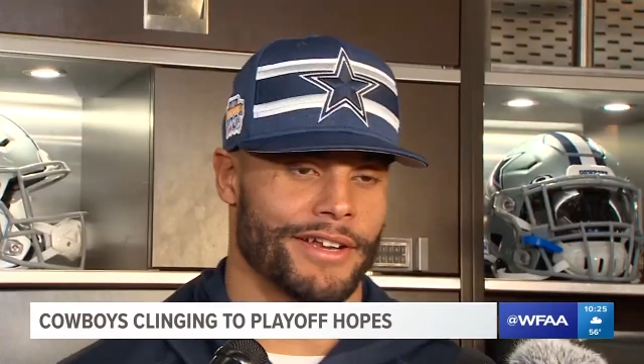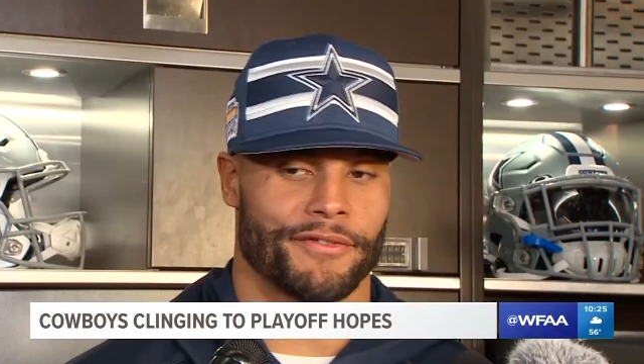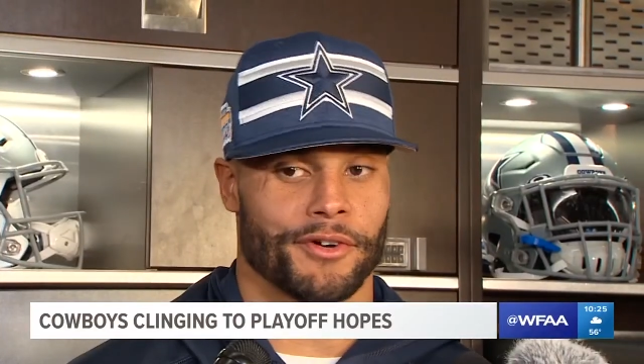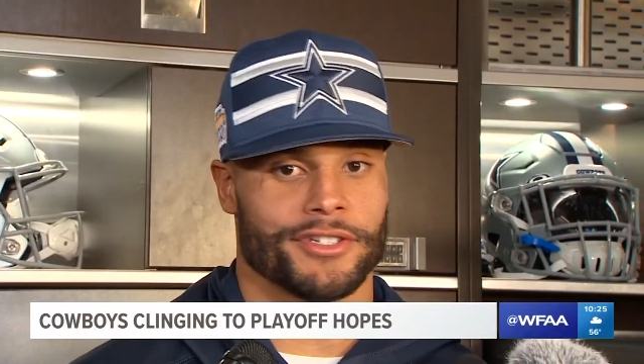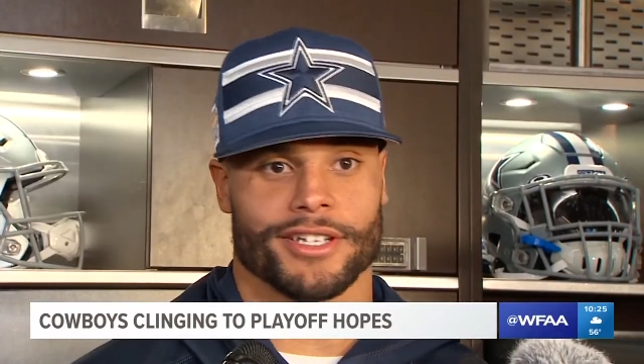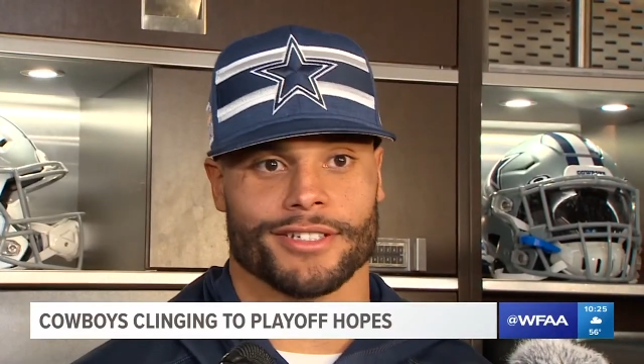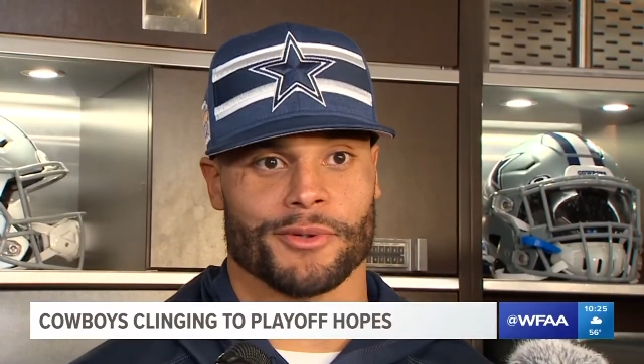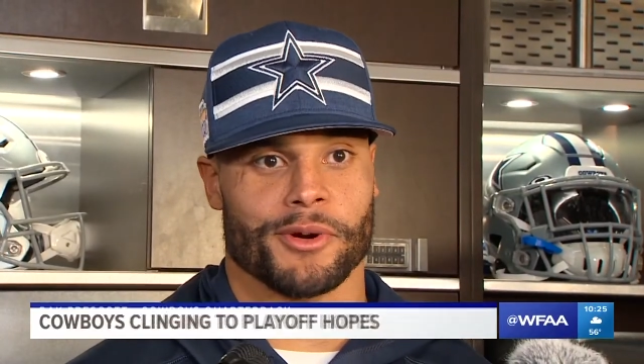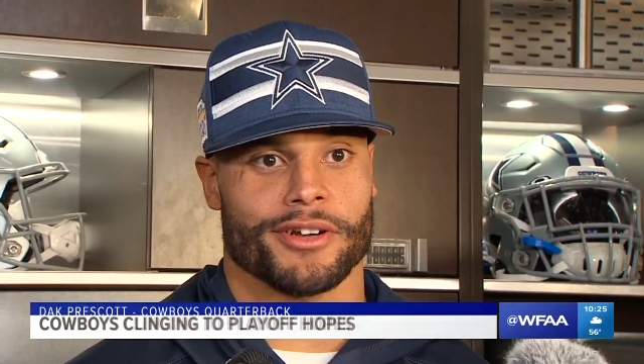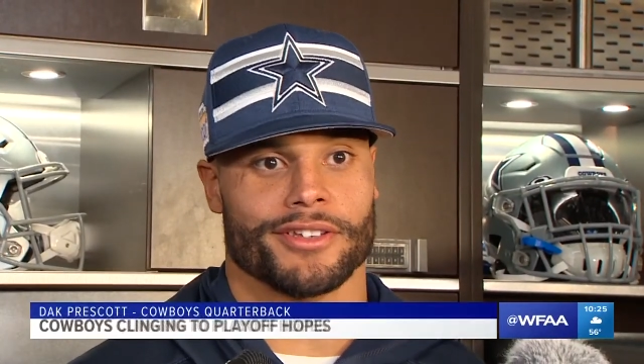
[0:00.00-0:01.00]
Fortune is
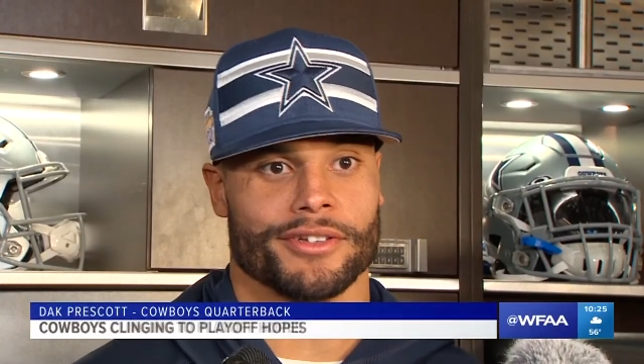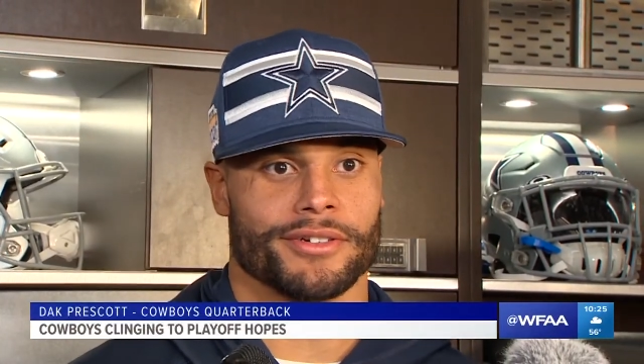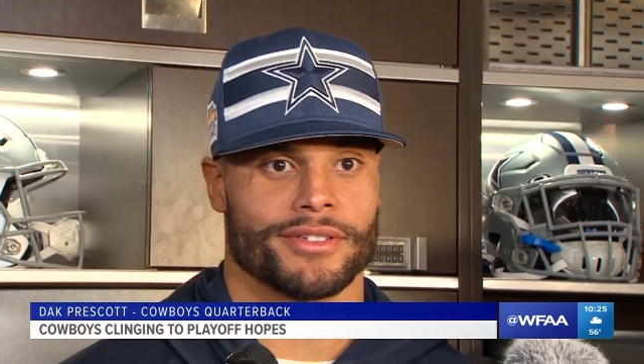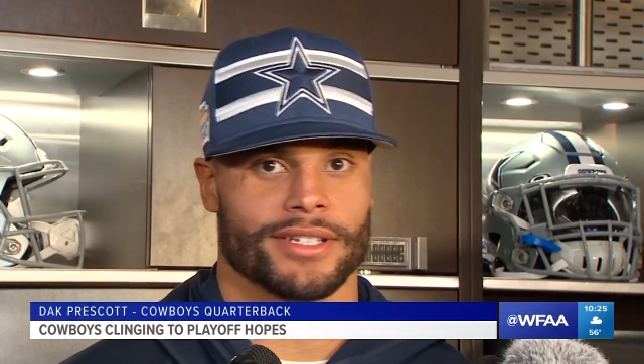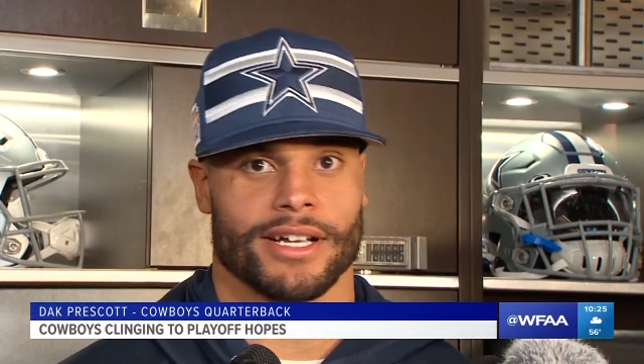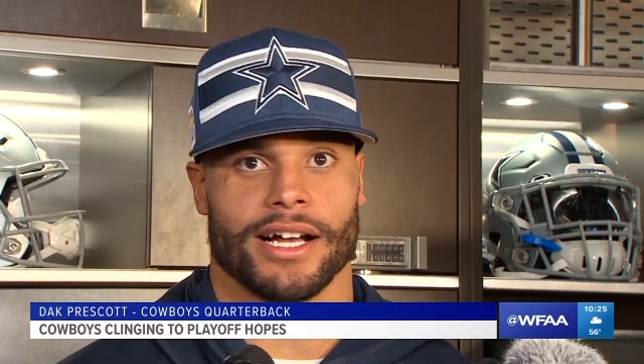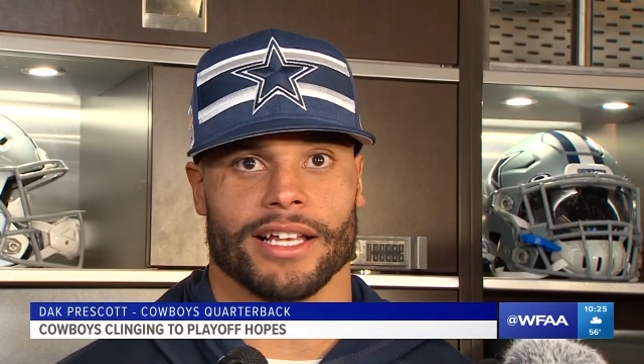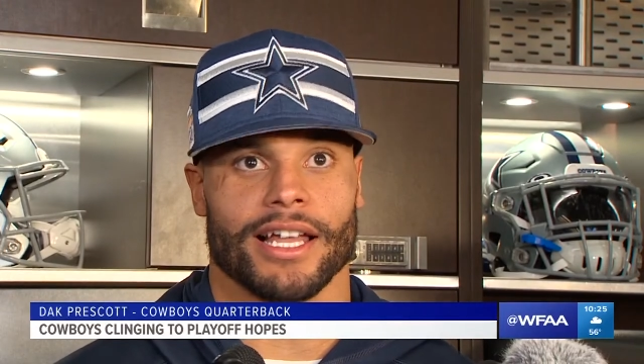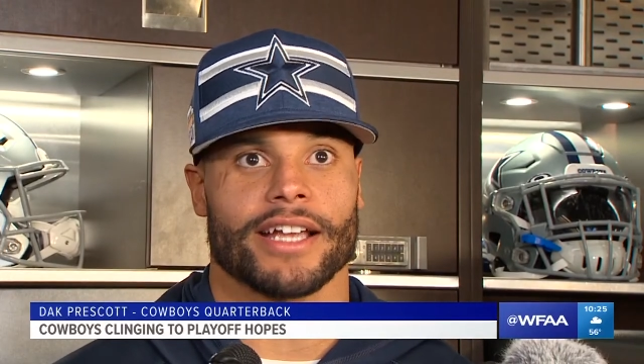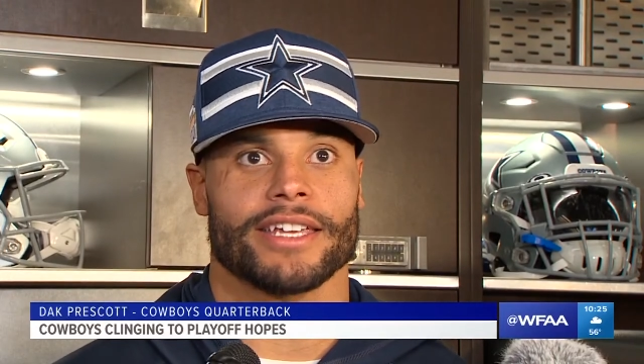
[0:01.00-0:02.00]
the word to use.
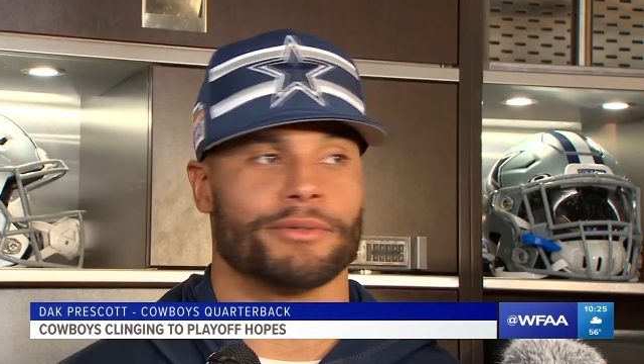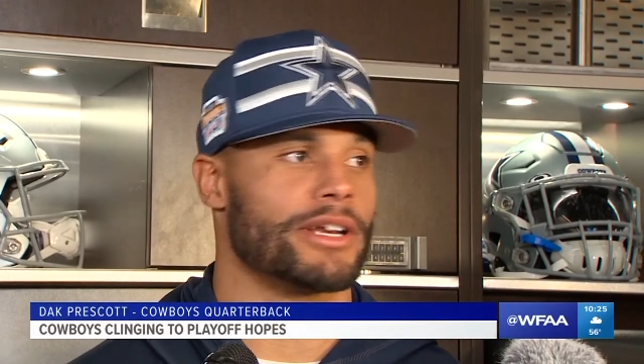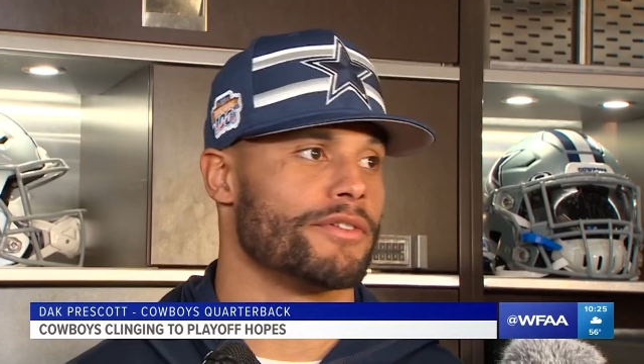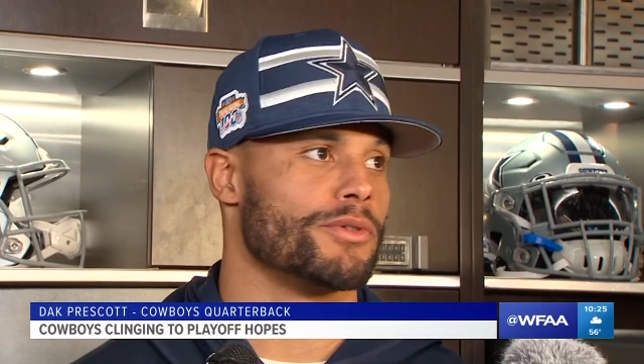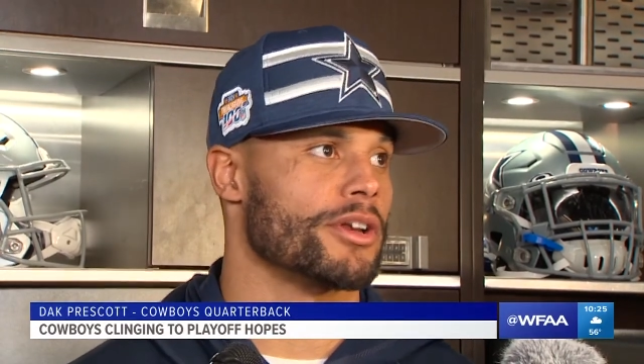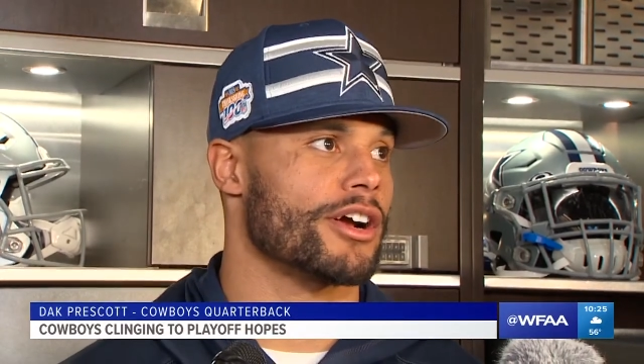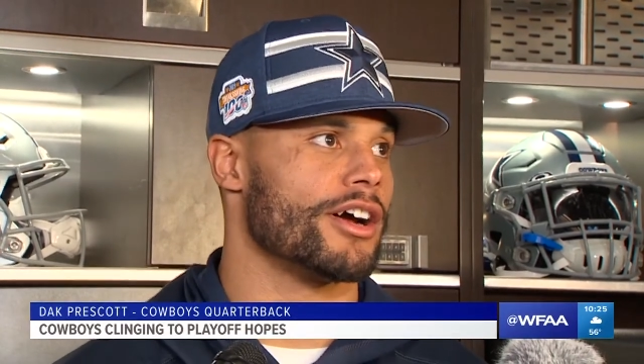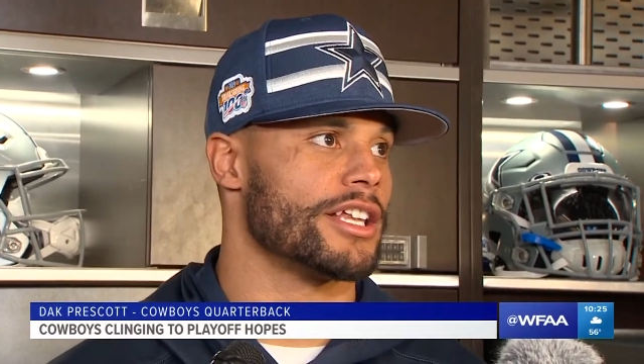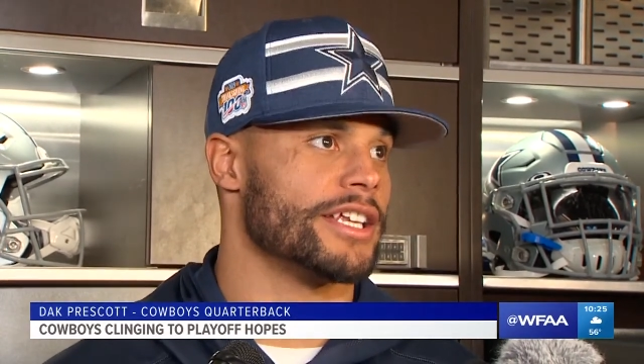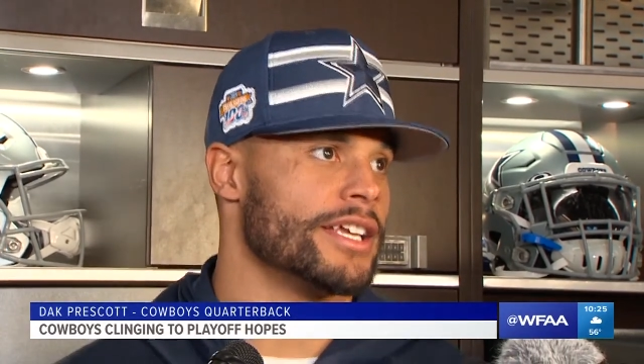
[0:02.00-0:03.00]
Uh, lucky, whatever you want to
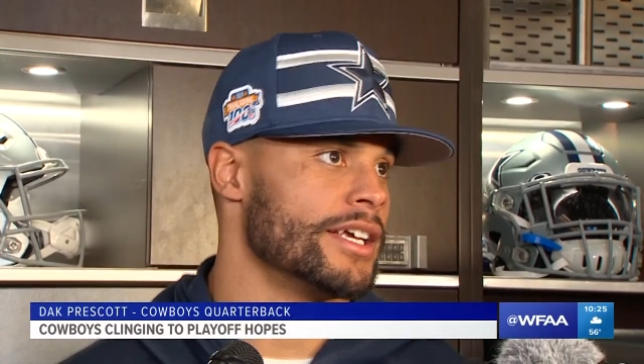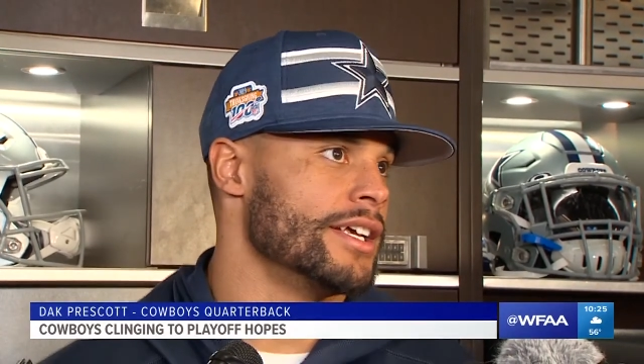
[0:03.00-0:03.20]
call it